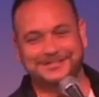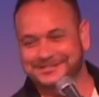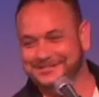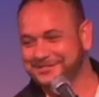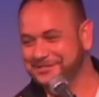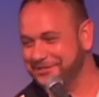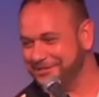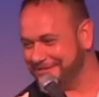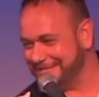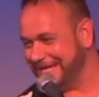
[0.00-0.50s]

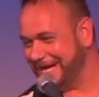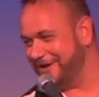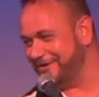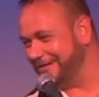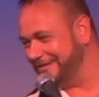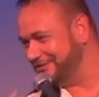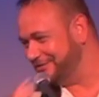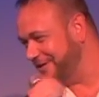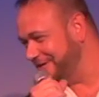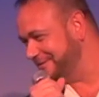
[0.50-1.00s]
Do you see how I
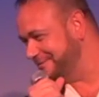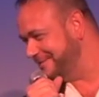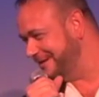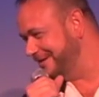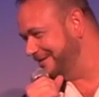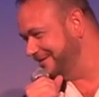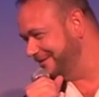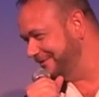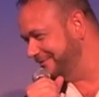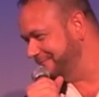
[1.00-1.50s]
talked about it
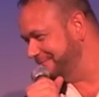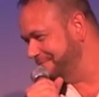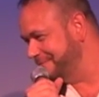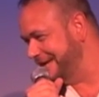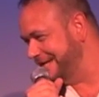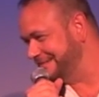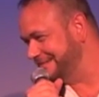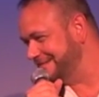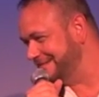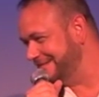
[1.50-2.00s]
in the
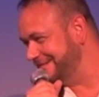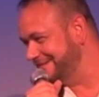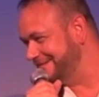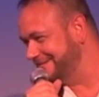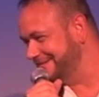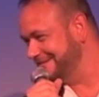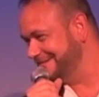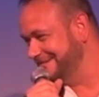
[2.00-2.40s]
past tense?